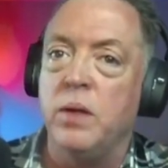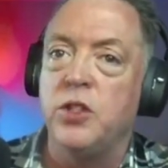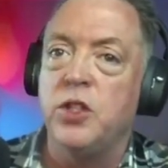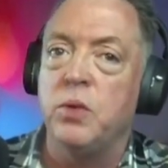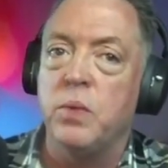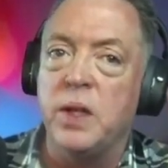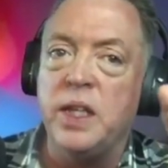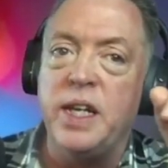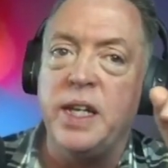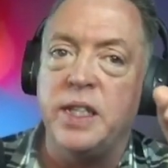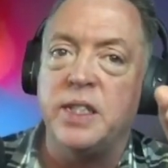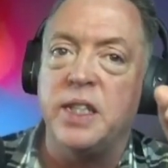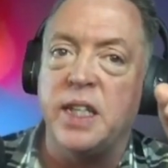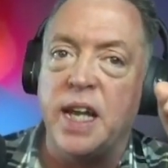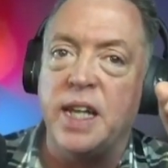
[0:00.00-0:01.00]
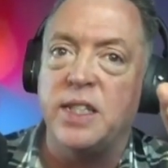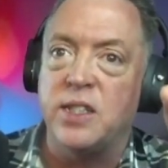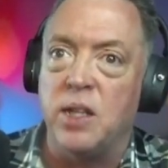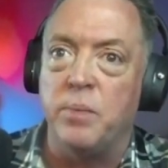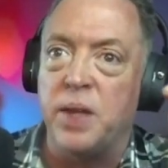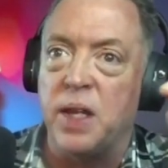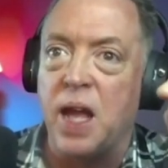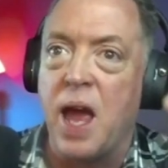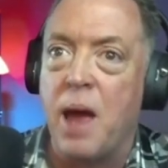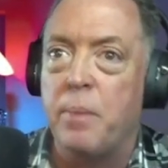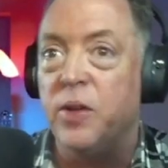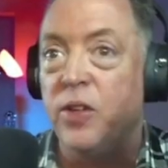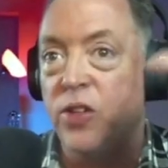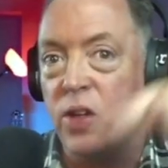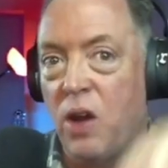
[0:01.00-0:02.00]
to release in case something
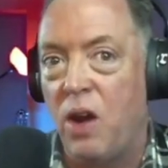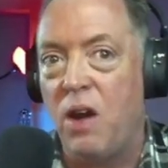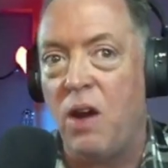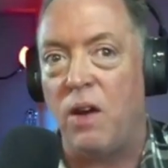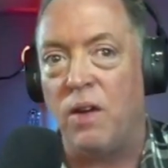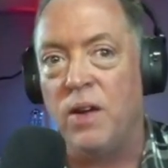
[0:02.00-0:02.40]
happened to her.